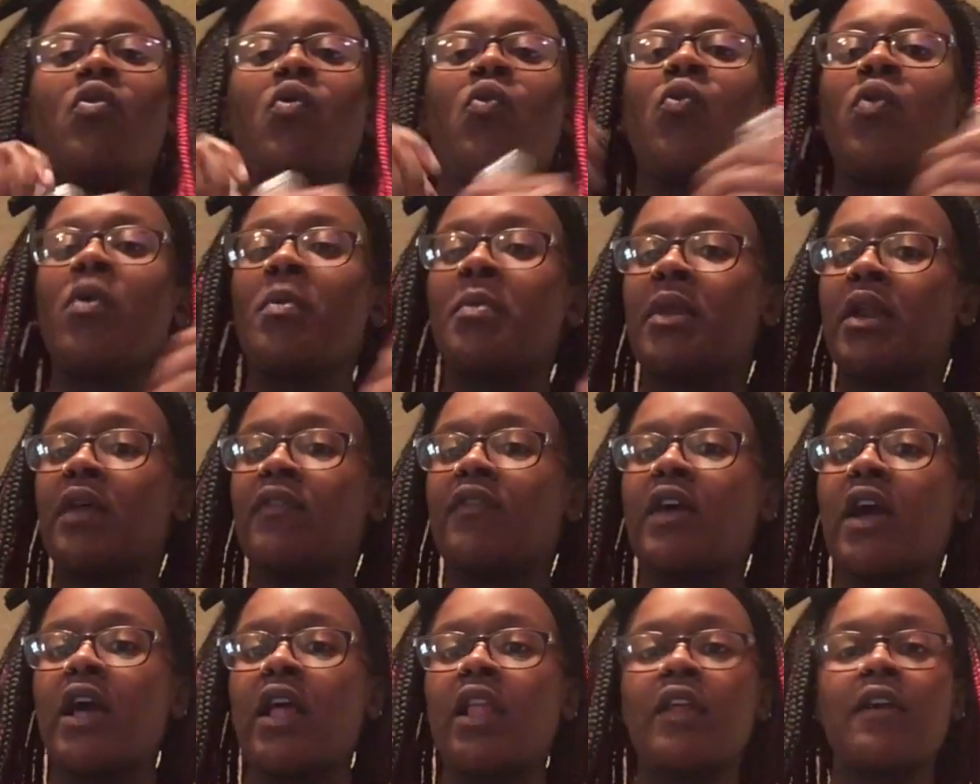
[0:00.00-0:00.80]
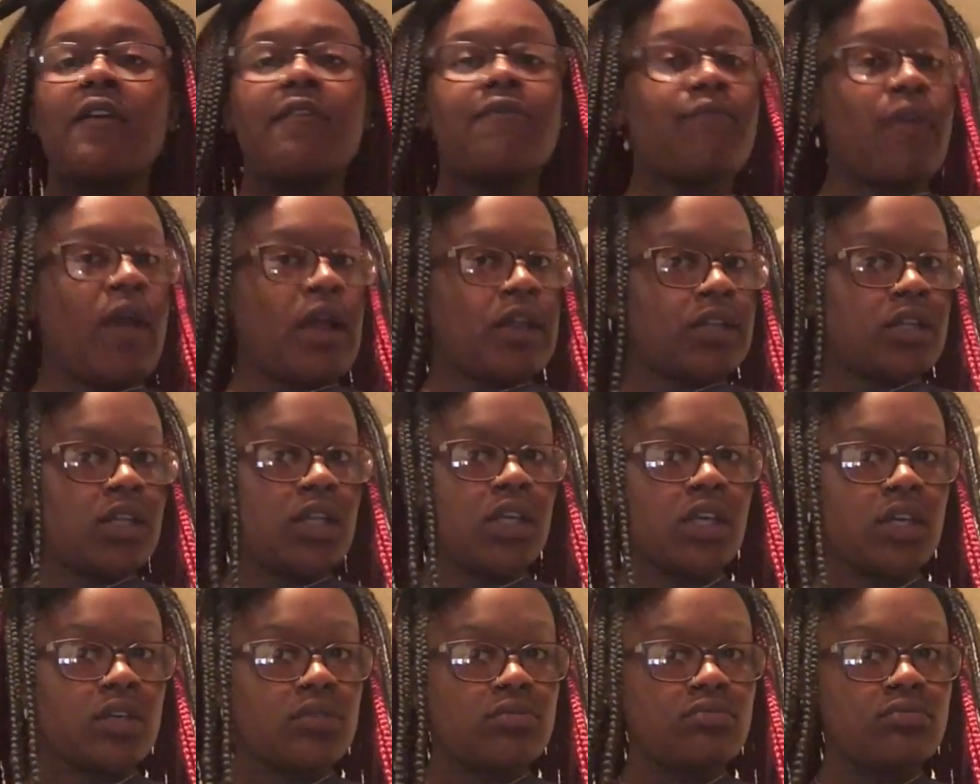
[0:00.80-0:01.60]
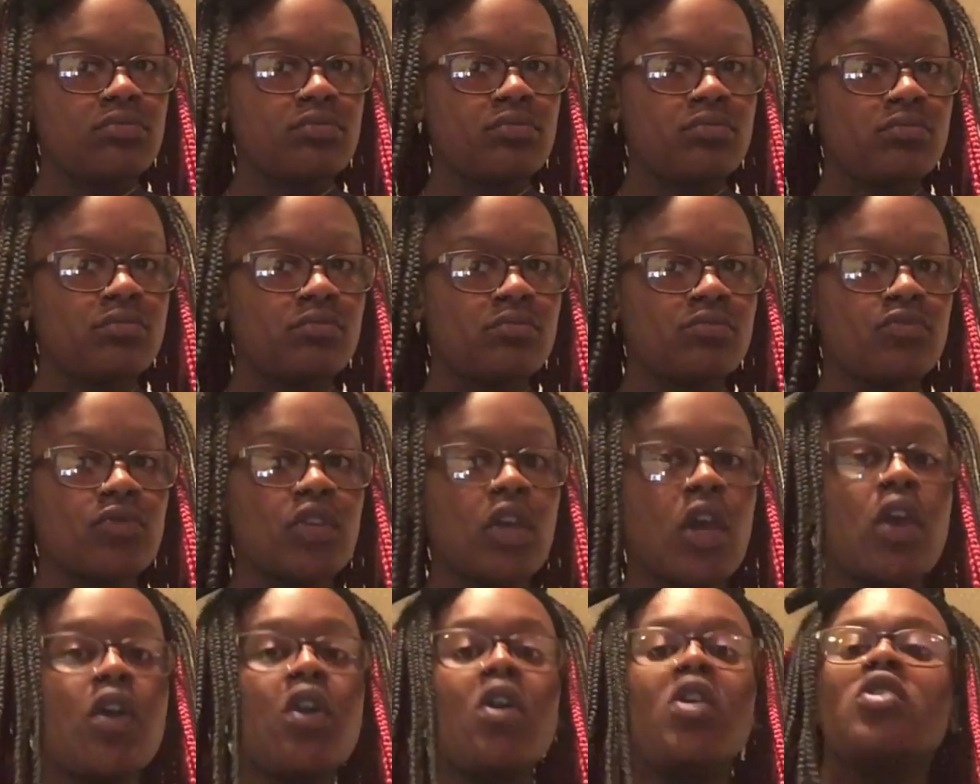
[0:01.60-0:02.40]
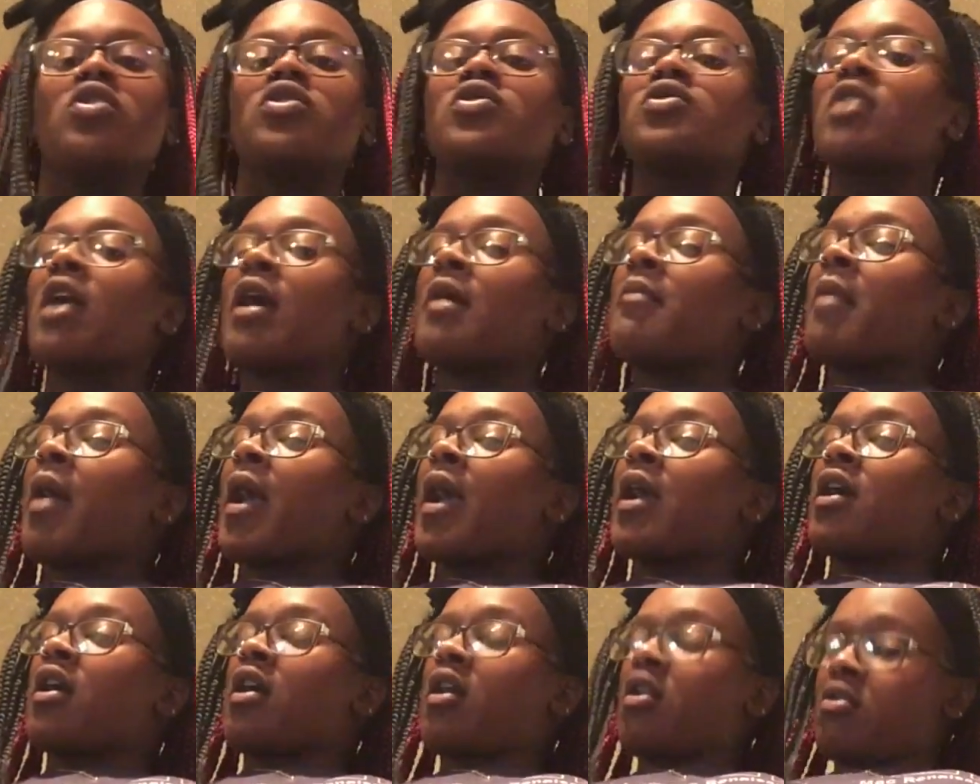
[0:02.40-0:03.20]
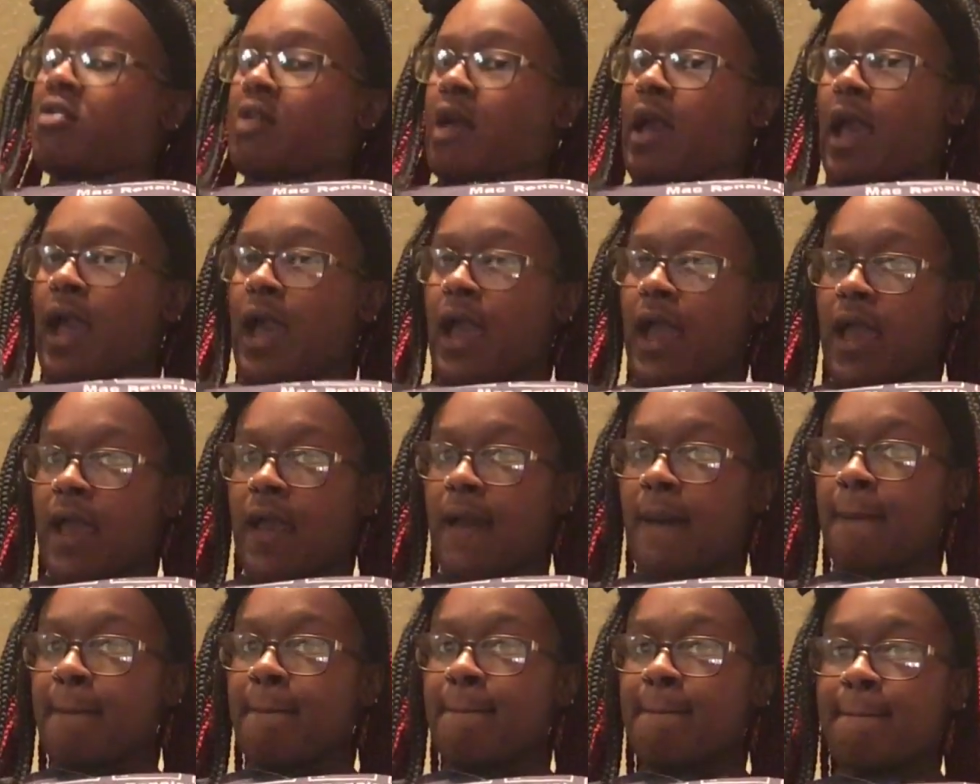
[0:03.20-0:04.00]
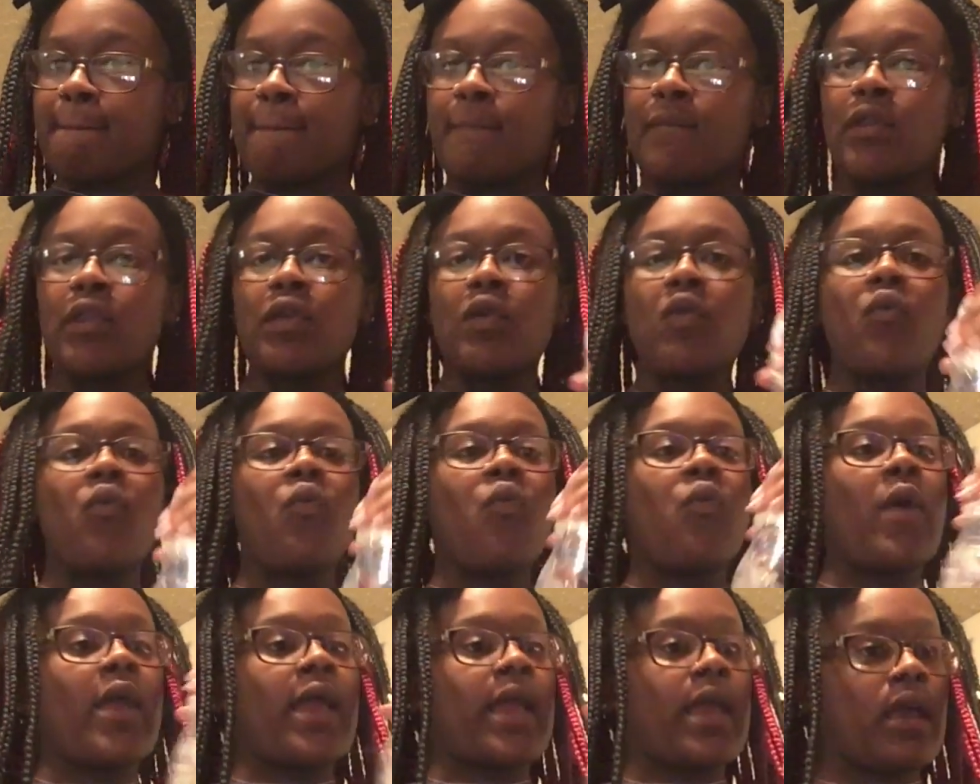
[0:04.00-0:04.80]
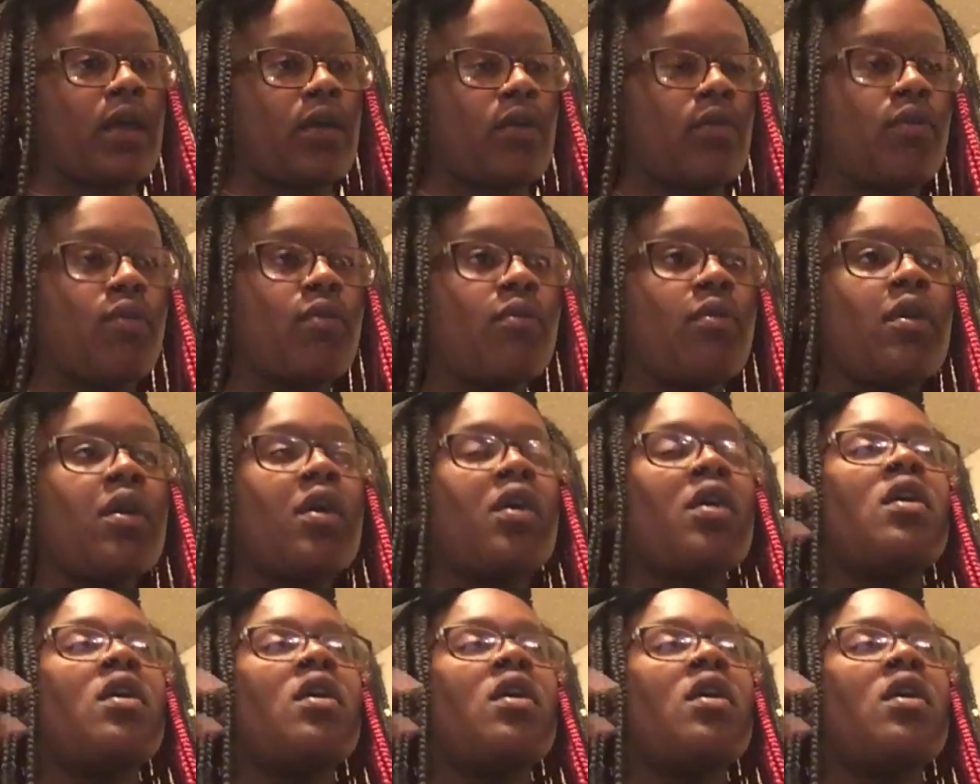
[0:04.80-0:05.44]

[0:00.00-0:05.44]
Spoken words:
woman of color friendly. So I'm like, okay, well,